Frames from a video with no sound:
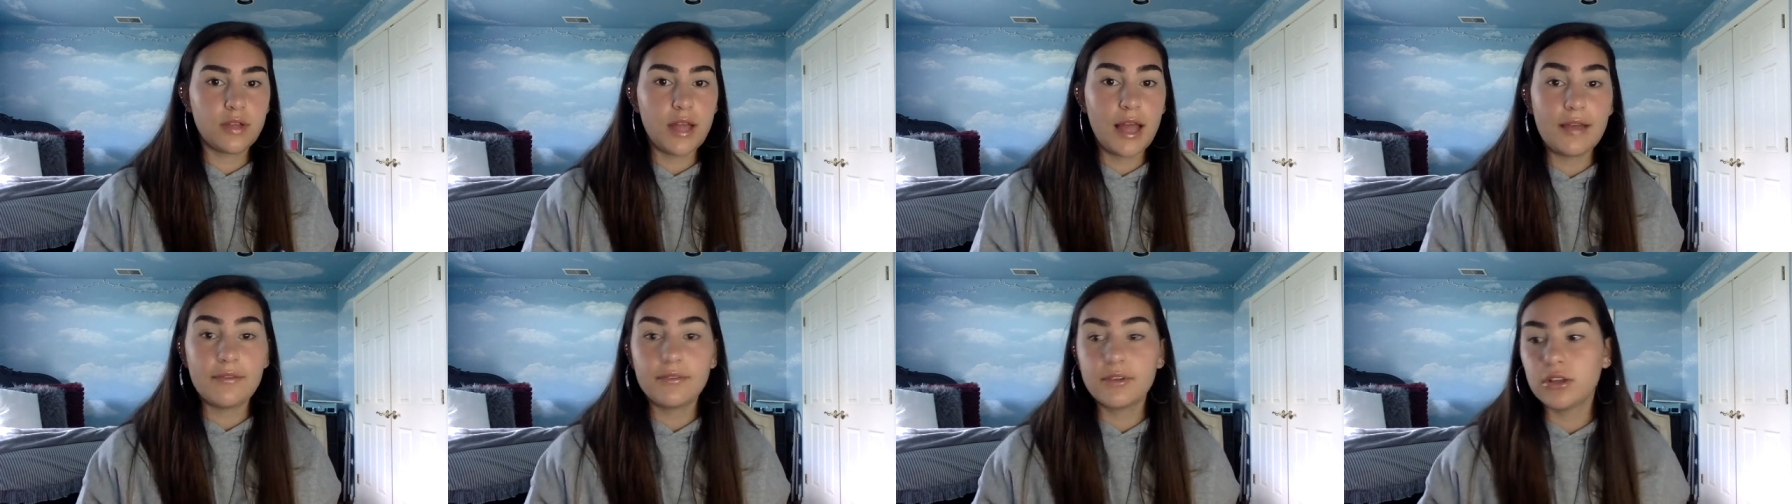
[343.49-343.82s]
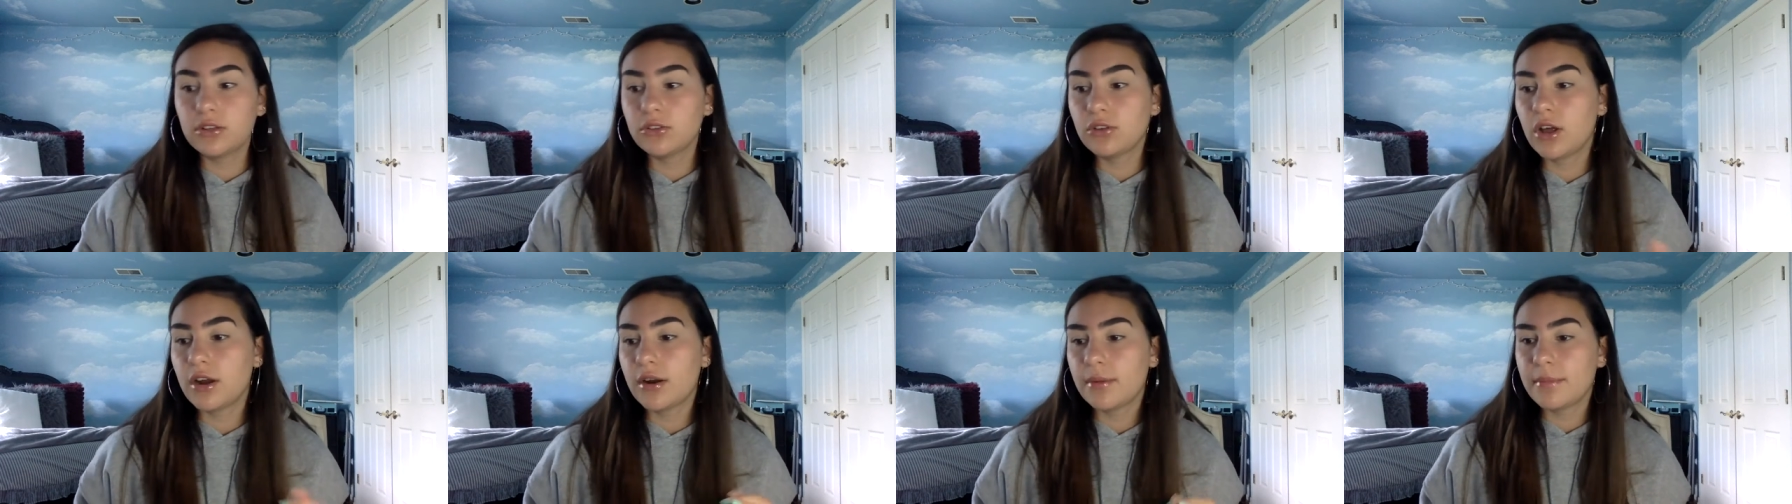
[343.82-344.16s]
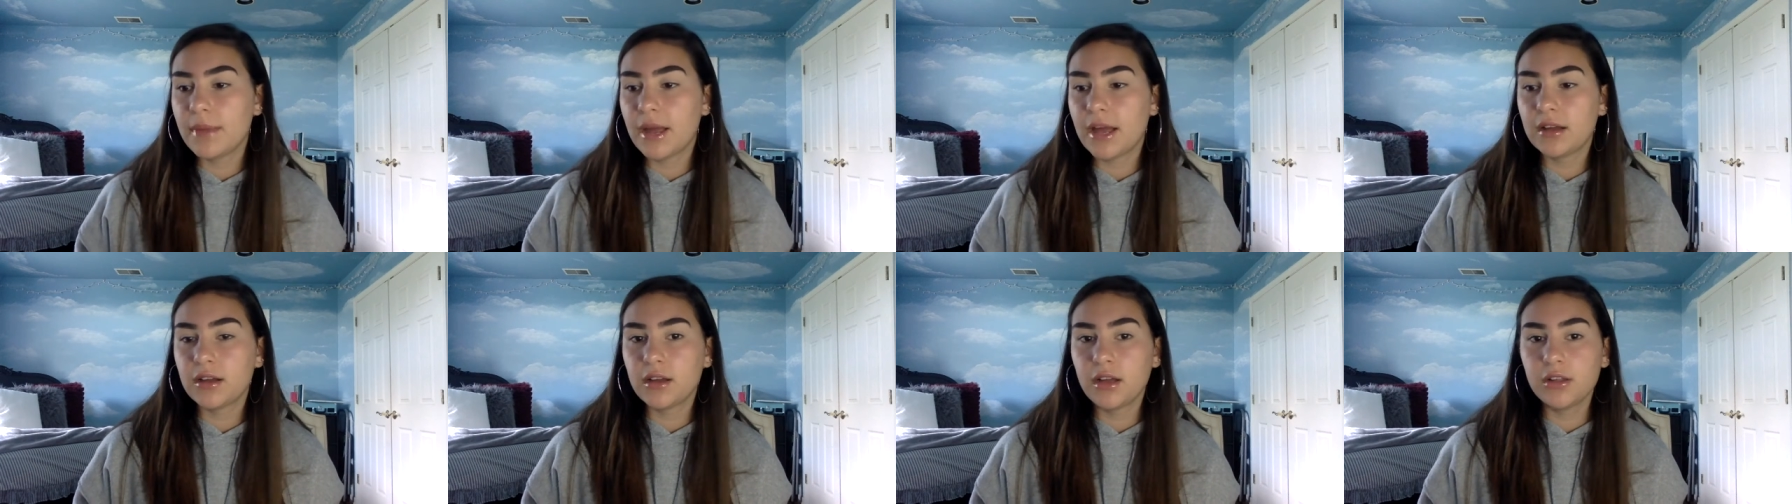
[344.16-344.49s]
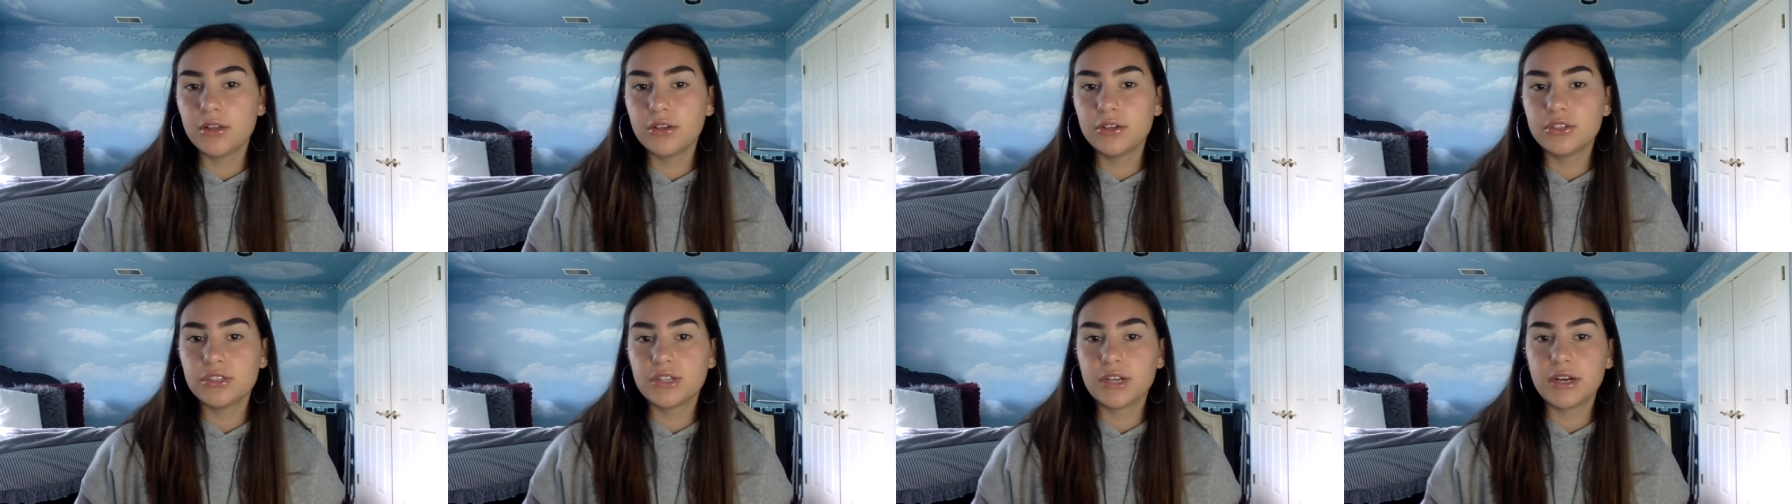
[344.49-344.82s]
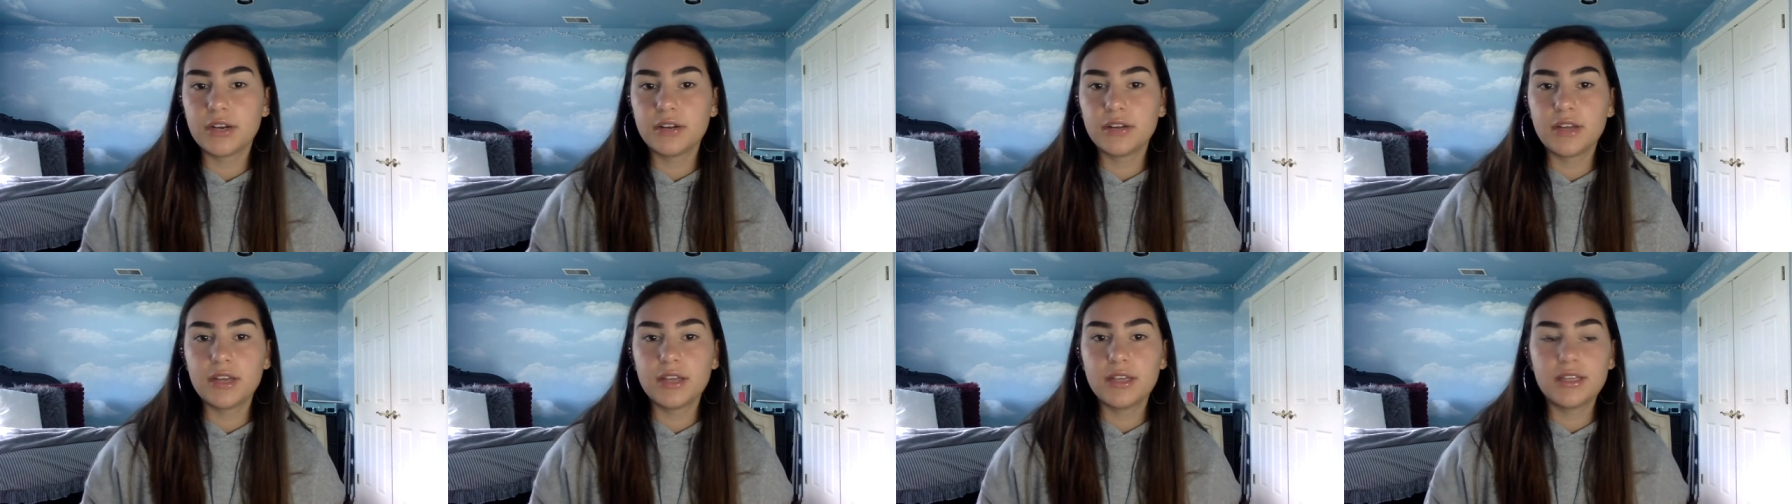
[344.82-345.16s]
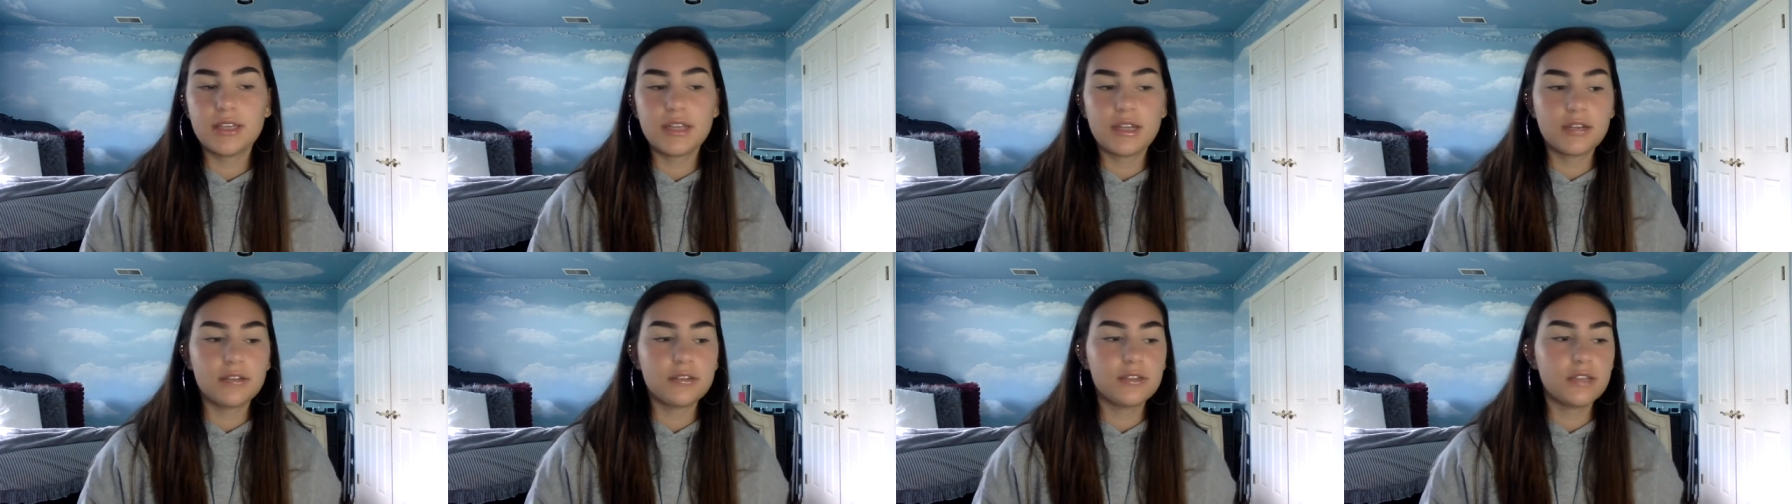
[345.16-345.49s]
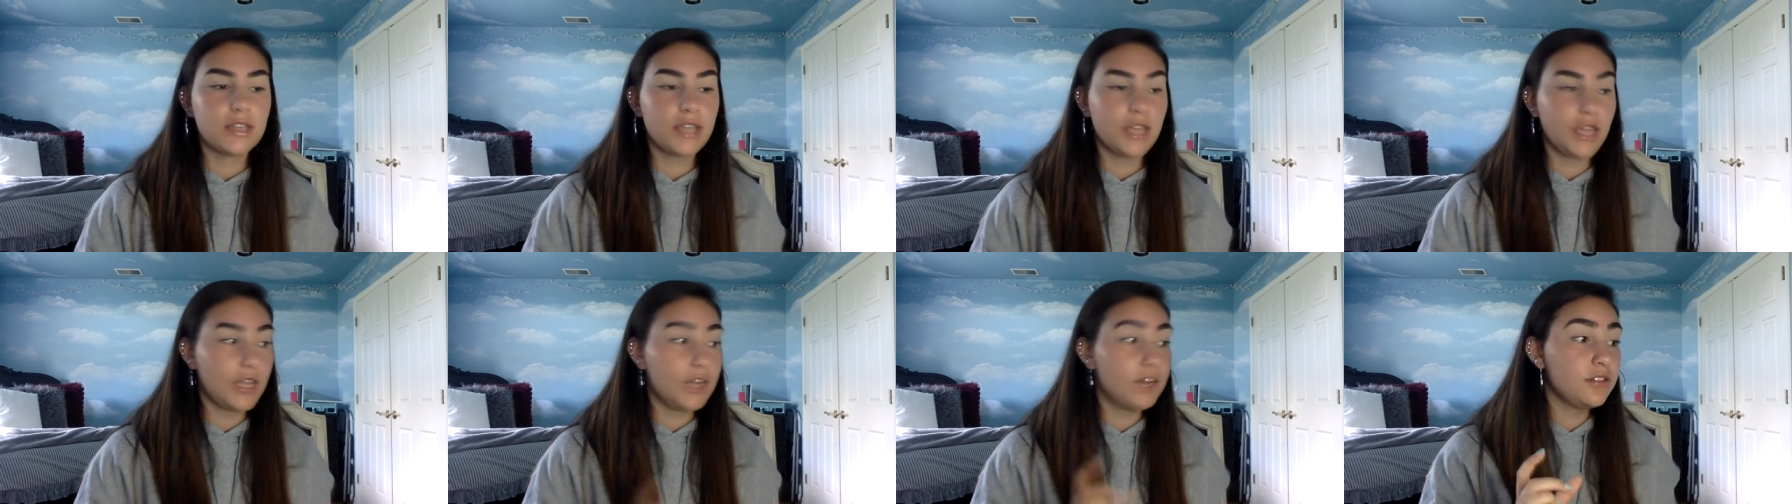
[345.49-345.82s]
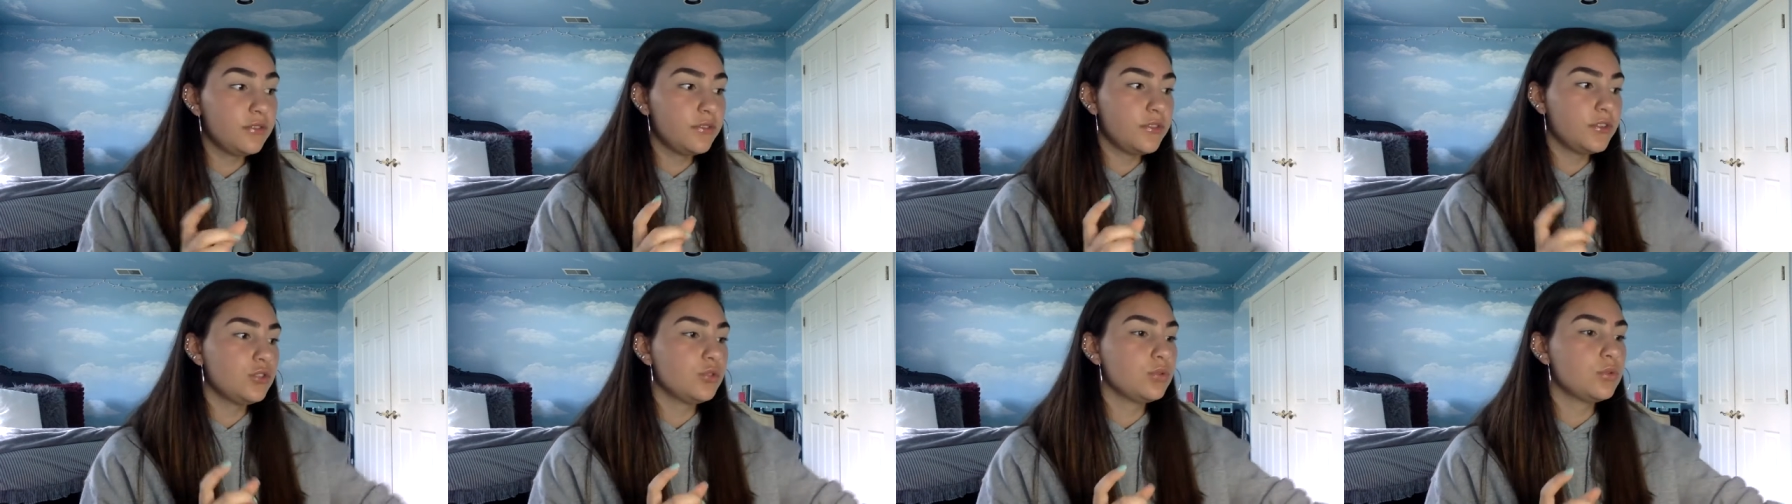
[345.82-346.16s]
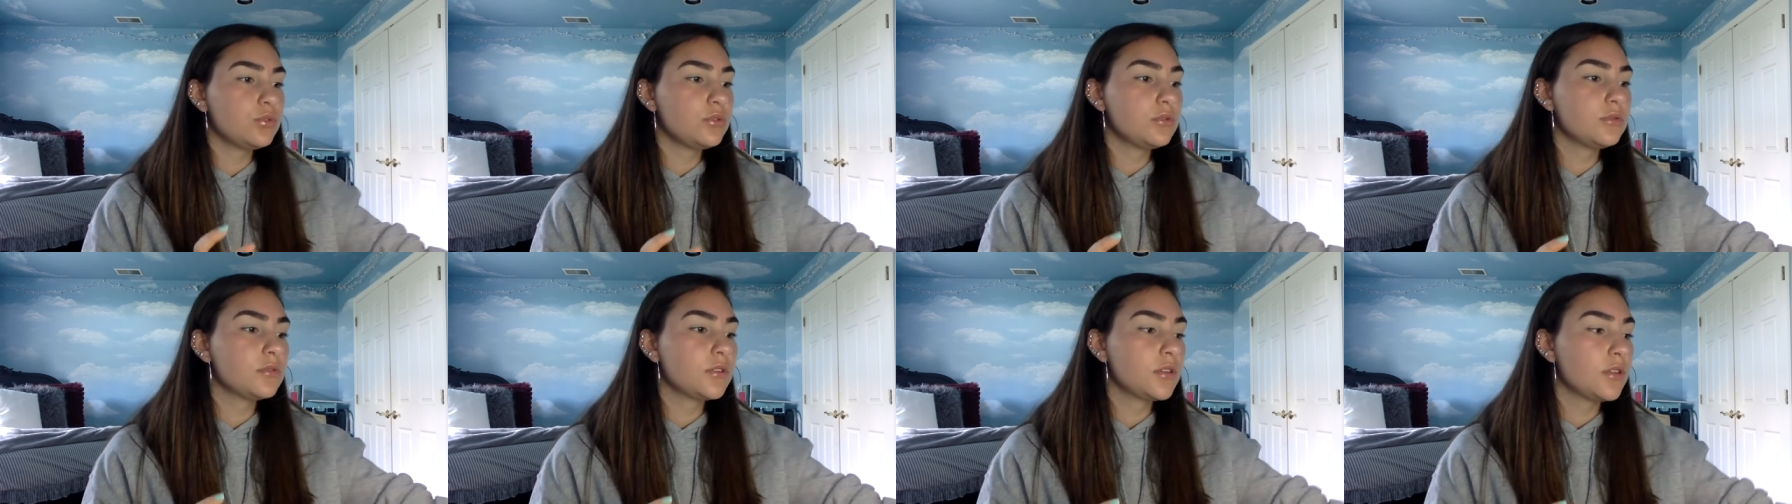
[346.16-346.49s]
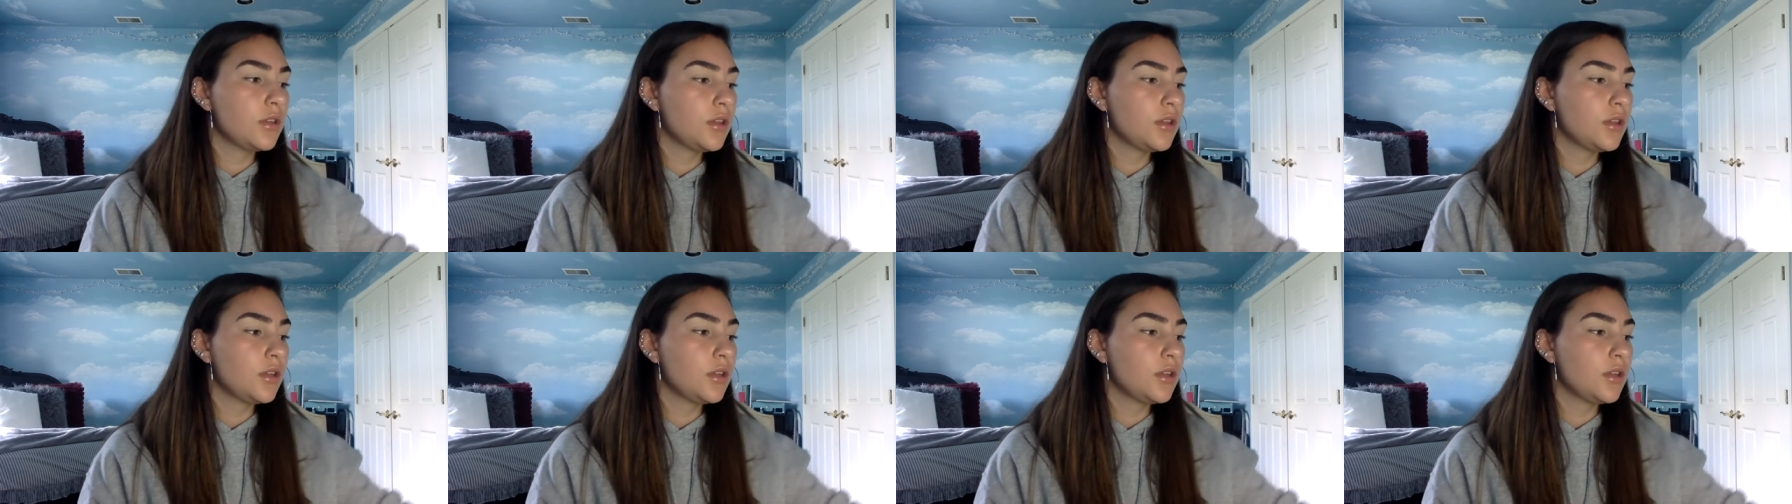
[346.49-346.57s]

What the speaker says: having a lot of matte colors, and I like getting like individual